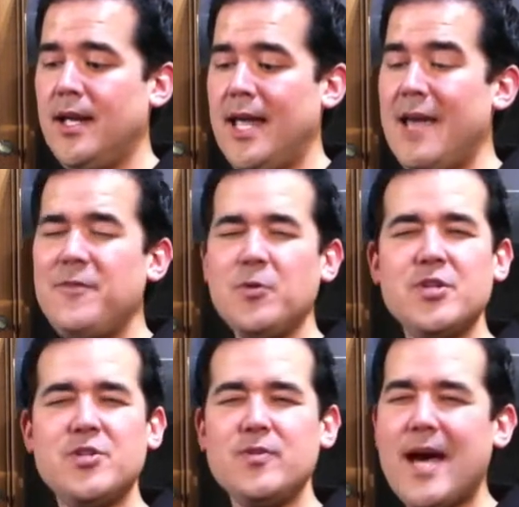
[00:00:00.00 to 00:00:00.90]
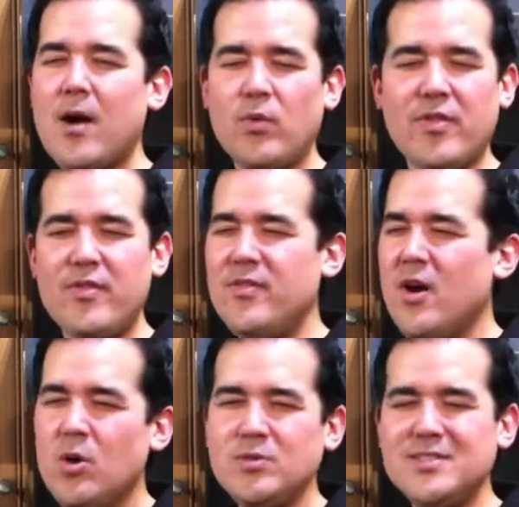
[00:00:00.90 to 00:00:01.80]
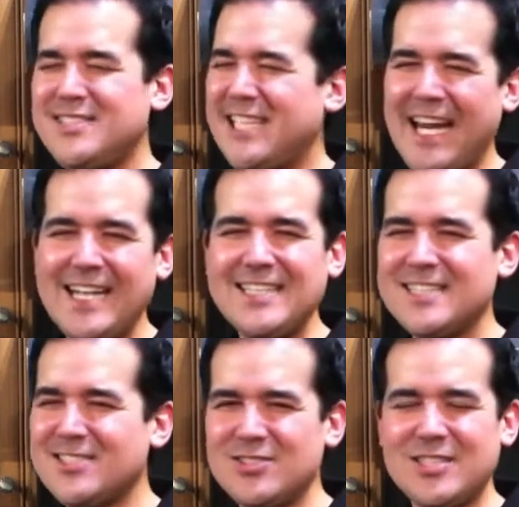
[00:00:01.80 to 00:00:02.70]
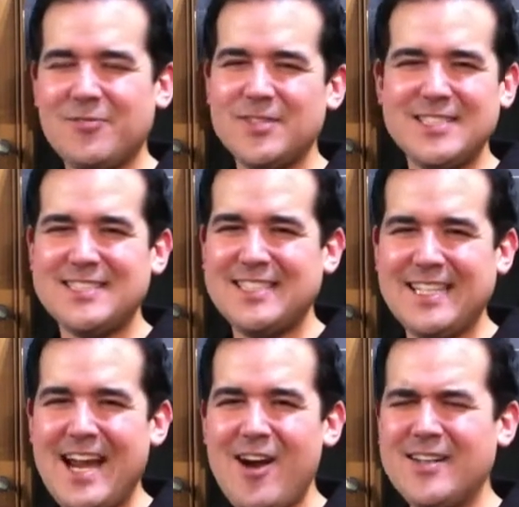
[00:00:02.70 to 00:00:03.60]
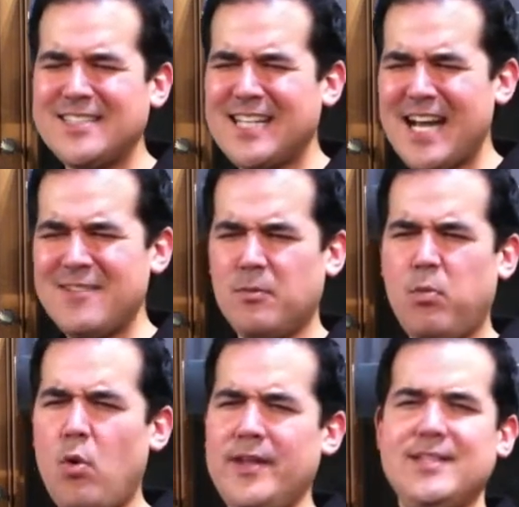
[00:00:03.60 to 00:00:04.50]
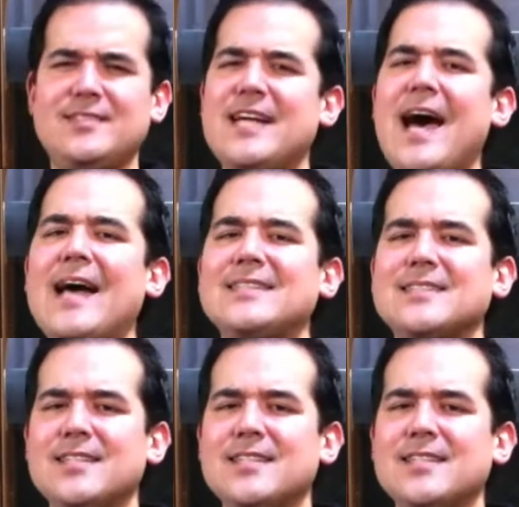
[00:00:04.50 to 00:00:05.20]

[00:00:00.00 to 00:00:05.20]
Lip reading: if you're to do that with no changes or differences to the air, it's kind of a pointless task.